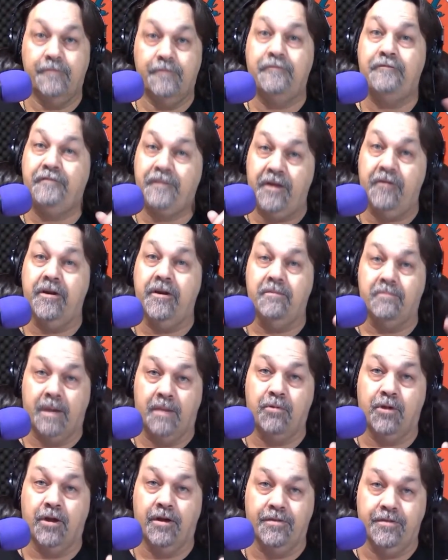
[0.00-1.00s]
Fear it,
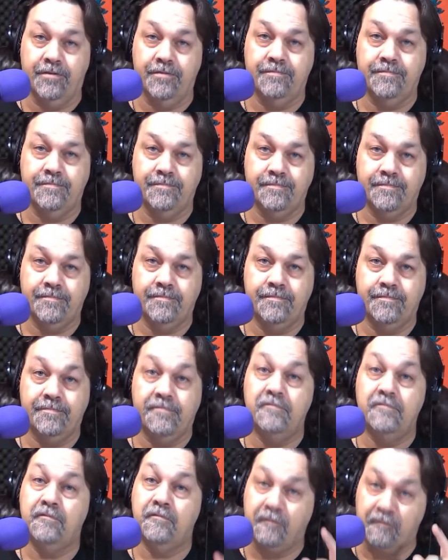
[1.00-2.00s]
my brother.
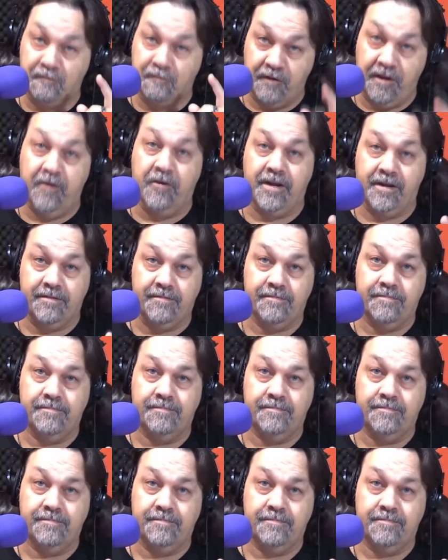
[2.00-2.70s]
Fear it.